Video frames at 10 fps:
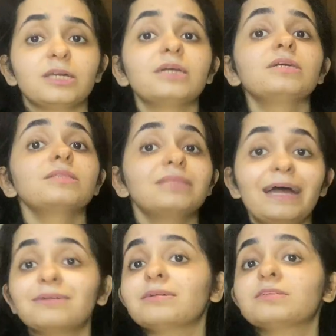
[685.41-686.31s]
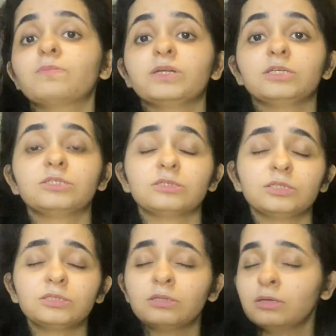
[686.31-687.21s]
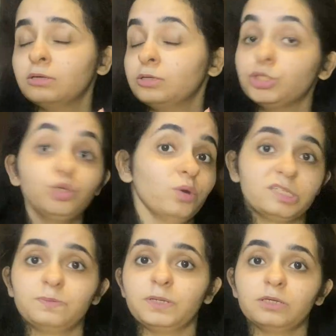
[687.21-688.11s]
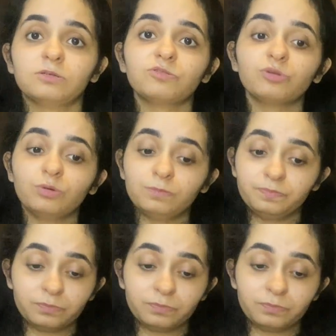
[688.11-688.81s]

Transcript: And I think that is Manish sir's USP. So